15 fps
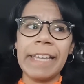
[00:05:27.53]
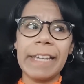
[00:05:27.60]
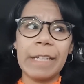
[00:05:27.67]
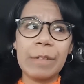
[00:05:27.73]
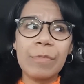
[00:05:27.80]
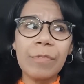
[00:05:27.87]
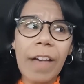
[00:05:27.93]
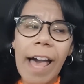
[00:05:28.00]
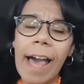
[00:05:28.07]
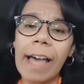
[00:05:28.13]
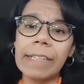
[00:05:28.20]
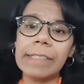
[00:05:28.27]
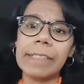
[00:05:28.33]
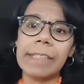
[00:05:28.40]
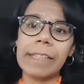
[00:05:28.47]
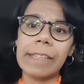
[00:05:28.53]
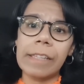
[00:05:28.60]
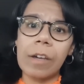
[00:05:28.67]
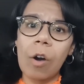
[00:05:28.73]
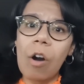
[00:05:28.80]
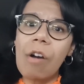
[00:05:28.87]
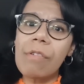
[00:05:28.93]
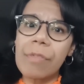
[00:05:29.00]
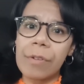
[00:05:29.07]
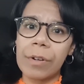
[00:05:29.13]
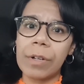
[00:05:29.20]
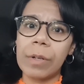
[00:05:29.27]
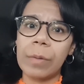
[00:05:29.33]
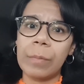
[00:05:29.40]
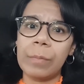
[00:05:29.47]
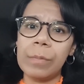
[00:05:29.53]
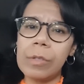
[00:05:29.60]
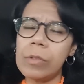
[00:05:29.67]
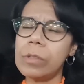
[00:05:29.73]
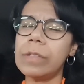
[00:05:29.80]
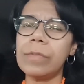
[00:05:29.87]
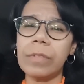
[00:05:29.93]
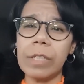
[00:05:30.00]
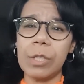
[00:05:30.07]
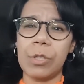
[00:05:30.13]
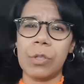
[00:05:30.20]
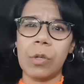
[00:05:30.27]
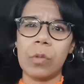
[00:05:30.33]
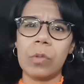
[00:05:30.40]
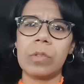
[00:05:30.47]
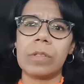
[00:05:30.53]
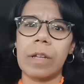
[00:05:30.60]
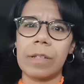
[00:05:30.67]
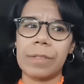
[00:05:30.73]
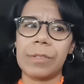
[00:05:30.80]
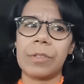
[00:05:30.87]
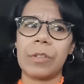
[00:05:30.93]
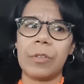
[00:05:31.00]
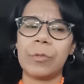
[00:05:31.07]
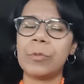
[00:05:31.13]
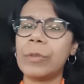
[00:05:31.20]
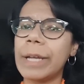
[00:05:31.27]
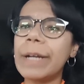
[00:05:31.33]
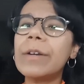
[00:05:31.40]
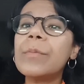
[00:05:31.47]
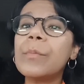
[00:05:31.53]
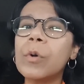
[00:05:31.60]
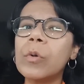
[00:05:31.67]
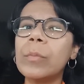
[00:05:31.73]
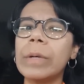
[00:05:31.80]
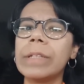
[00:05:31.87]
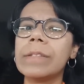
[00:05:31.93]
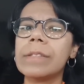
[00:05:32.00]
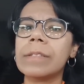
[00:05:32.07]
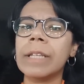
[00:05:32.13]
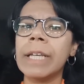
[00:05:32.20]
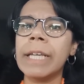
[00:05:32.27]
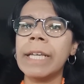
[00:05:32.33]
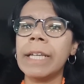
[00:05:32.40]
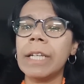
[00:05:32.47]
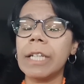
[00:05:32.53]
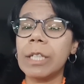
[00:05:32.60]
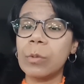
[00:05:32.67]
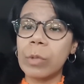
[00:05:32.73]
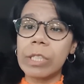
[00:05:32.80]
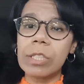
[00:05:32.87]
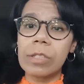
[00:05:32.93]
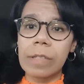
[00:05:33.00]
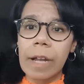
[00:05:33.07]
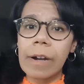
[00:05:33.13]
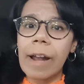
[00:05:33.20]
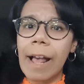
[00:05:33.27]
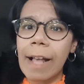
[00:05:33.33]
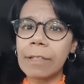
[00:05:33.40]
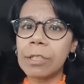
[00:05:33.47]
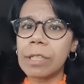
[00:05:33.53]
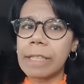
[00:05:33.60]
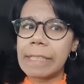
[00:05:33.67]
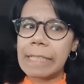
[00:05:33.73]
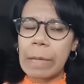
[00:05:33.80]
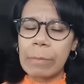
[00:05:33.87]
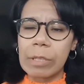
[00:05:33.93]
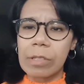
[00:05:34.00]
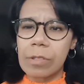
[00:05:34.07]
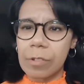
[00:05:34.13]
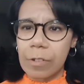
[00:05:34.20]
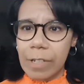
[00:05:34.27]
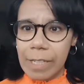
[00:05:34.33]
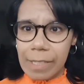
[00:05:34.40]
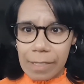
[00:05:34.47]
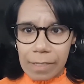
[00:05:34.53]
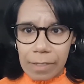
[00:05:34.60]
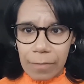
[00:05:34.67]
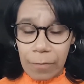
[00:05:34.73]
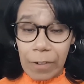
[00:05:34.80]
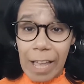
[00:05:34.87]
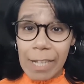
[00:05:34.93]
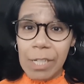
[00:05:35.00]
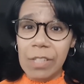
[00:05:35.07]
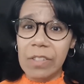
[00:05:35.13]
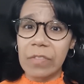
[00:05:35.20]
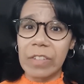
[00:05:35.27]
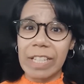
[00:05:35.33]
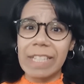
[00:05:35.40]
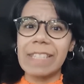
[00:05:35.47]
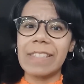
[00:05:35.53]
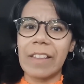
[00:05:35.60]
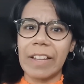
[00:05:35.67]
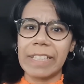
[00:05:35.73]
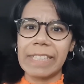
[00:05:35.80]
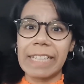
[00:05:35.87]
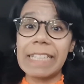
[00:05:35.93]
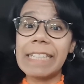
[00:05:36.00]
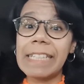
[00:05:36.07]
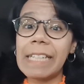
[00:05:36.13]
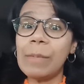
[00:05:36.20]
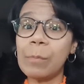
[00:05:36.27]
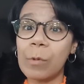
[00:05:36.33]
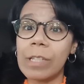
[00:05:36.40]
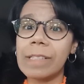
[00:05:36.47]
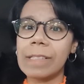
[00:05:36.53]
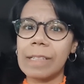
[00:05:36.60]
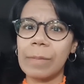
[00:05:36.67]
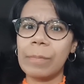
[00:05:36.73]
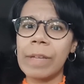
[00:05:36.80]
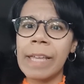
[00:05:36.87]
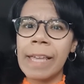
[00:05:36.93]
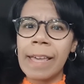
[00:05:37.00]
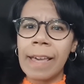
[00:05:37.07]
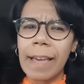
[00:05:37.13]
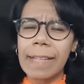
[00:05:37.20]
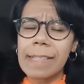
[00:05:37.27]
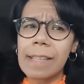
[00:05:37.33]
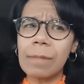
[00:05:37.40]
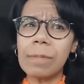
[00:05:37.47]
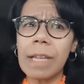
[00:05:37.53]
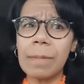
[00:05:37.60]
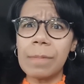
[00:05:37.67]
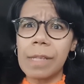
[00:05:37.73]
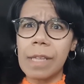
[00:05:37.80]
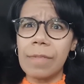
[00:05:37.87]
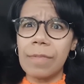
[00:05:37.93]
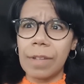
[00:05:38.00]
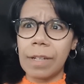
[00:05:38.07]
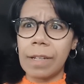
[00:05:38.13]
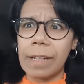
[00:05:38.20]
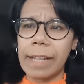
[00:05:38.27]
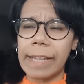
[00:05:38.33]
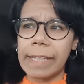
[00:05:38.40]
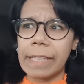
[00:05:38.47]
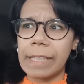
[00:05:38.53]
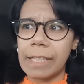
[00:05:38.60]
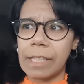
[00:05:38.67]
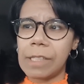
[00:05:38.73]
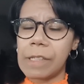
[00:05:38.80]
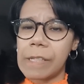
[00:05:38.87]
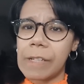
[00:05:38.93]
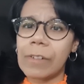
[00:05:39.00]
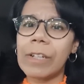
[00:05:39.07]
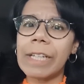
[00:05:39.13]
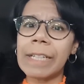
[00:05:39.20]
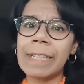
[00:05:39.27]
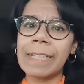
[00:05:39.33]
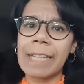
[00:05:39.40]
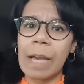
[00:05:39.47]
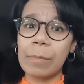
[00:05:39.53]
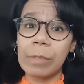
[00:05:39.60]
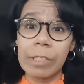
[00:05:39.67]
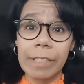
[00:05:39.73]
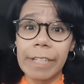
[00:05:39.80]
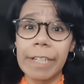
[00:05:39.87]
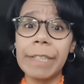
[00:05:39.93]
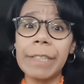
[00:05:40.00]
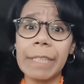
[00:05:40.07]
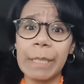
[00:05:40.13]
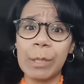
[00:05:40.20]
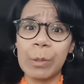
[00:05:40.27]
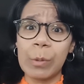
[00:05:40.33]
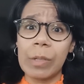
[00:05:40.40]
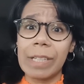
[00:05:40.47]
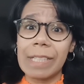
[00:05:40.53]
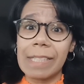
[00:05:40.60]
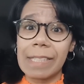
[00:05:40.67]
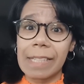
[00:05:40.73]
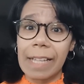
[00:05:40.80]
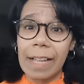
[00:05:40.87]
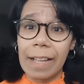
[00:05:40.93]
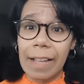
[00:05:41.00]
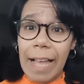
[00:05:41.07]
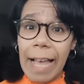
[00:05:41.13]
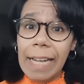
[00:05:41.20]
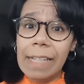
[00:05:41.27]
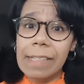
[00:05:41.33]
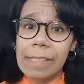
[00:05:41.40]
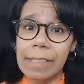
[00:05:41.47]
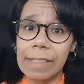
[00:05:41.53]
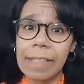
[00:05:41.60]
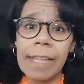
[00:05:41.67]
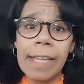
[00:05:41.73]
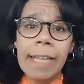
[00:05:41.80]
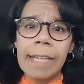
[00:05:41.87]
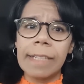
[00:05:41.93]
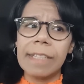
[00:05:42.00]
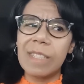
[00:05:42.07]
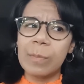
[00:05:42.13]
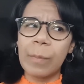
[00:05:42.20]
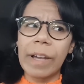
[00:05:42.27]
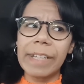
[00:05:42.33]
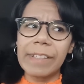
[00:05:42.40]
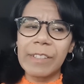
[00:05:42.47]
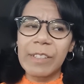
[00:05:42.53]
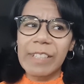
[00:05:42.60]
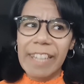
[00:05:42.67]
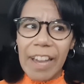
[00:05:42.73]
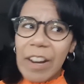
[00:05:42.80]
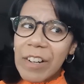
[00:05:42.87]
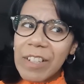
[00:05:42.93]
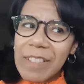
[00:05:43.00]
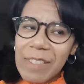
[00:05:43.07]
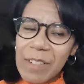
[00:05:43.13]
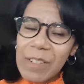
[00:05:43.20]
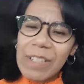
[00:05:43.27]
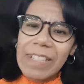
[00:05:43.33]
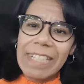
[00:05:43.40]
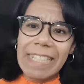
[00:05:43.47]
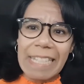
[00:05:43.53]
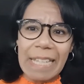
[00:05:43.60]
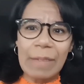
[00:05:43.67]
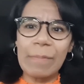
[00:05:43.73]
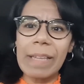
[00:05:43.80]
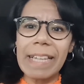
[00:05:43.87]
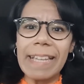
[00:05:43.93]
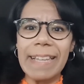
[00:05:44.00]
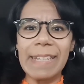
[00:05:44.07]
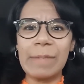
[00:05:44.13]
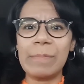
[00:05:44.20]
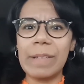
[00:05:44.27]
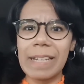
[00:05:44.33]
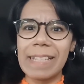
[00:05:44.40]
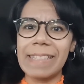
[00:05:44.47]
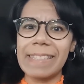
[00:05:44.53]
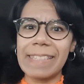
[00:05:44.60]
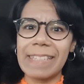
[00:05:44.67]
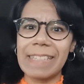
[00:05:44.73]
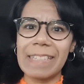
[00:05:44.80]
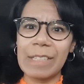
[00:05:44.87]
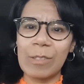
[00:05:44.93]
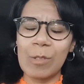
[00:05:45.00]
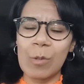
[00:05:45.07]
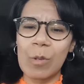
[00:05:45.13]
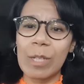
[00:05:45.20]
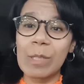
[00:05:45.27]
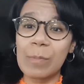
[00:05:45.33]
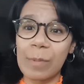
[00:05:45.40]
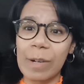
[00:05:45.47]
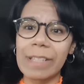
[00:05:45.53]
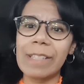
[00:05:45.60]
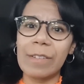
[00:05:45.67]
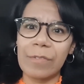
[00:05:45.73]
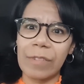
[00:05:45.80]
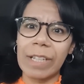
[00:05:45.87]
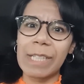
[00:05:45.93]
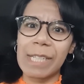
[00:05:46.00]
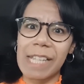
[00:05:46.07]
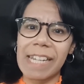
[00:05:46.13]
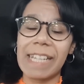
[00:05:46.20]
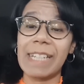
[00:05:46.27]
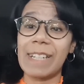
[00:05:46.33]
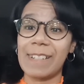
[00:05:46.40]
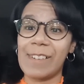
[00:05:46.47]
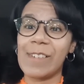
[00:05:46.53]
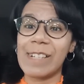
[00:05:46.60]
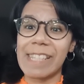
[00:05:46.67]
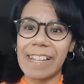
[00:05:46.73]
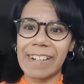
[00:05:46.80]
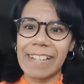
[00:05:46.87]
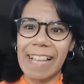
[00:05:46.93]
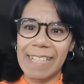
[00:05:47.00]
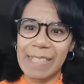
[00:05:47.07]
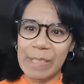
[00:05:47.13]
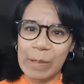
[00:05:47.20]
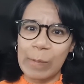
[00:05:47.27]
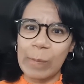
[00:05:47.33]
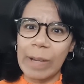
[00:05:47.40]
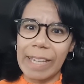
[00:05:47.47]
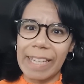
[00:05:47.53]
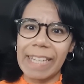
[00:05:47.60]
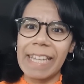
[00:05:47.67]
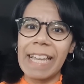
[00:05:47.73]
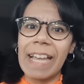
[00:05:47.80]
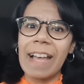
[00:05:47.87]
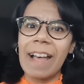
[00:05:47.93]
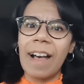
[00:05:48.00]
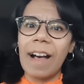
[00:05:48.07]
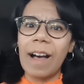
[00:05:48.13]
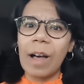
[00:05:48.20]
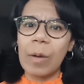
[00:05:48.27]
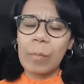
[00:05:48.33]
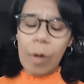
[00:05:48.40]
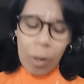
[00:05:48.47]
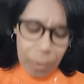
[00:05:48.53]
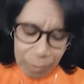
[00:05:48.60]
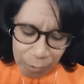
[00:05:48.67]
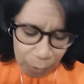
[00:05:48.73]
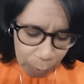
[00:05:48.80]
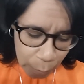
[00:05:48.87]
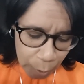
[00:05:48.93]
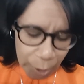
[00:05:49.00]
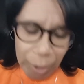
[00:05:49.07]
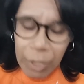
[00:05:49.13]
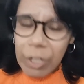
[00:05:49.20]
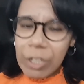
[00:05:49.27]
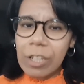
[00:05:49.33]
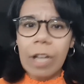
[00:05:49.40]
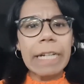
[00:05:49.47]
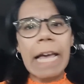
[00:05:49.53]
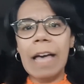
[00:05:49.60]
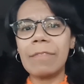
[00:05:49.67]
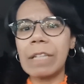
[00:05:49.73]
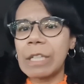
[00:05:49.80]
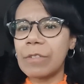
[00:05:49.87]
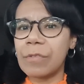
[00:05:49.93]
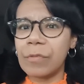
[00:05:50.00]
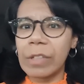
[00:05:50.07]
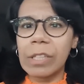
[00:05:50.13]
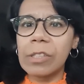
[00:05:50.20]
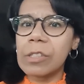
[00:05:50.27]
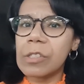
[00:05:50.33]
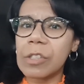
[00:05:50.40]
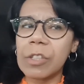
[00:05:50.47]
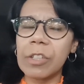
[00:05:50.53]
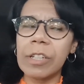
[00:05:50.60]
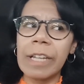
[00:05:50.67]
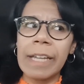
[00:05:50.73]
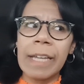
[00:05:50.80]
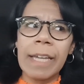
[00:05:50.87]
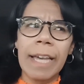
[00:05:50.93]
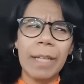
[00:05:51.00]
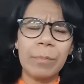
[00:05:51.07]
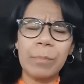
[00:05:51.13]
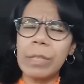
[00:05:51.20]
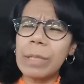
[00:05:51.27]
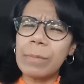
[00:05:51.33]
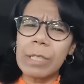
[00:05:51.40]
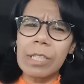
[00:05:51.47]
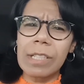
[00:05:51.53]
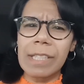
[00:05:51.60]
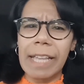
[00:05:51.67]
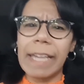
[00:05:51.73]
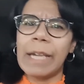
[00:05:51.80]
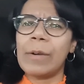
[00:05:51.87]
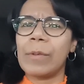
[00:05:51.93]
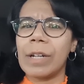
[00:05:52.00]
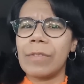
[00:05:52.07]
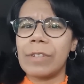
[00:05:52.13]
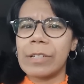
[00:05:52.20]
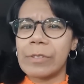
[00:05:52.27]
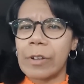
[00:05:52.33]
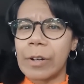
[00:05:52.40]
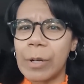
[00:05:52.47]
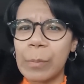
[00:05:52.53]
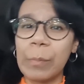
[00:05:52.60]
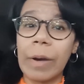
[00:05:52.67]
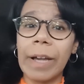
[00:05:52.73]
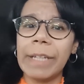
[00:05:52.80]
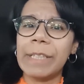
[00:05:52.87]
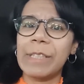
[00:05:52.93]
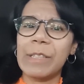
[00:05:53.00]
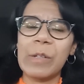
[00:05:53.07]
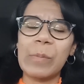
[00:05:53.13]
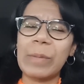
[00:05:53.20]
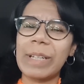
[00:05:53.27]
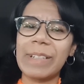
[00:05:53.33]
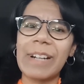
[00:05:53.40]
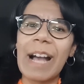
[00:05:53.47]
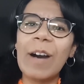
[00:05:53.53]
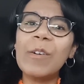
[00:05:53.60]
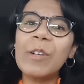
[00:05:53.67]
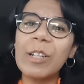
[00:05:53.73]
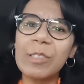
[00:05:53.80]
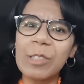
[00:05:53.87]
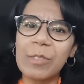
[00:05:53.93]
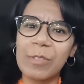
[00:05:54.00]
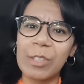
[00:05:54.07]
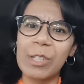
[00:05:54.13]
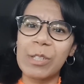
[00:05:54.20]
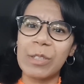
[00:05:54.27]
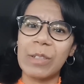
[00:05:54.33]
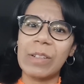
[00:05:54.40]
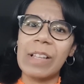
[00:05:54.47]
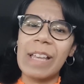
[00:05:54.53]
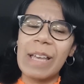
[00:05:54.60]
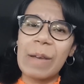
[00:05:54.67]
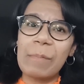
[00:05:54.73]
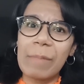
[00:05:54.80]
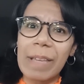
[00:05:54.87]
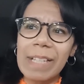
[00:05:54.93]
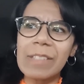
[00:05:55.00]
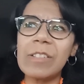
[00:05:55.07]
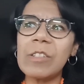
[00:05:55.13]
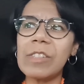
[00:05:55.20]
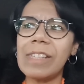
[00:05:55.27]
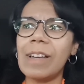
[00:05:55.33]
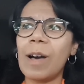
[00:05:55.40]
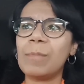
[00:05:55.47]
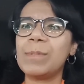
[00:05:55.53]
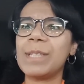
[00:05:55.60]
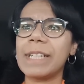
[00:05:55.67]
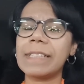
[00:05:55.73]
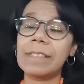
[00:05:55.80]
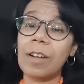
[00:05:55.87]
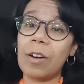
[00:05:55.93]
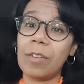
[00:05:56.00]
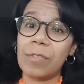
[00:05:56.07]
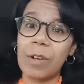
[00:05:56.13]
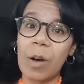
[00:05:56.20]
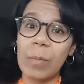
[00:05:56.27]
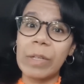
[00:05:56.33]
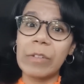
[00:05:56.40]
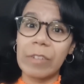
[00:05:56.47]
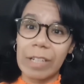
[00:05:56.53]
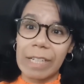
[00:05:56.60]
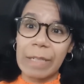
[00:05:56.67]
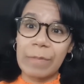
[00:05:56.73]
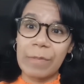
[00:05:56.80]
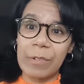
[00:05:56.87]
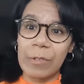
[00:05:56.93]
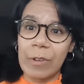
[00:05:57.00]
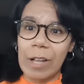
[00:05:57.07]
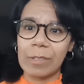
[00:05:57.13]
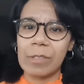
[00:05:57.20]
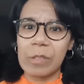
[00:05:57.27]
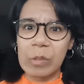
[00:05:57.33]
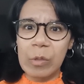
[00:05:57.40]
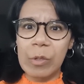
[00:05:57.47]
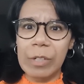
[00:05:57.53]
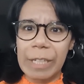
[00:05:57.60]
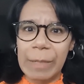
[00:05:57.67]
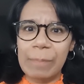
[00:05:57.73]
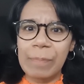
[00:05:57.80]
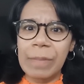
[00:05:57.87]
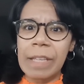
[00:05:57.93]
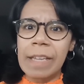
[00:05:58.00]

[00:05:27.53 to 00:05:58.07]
In fact, the author beautifully shows us rare moments in which Sarah actually demonstrates flashes of insight and deep wisdom, and sometimes even like an endearing camaraderie towards Allison, despite her character's seeming inability to express affection in a non-sarcastic way. Also, her not having a filter and pretty much saying whatever is on her mind, no matter how controversial, makes her the object of comic relief throughout the story.